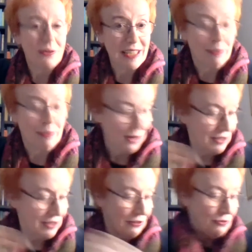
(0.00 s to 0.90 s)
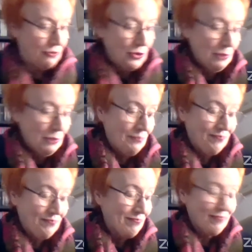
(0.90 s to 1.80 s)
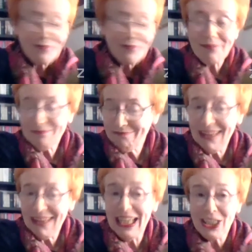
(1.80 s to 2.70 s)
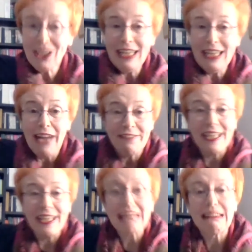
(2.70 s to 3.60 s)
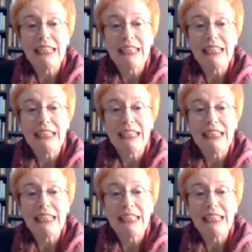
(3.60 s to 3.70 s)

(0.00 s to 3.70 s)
that point of view, actually, I think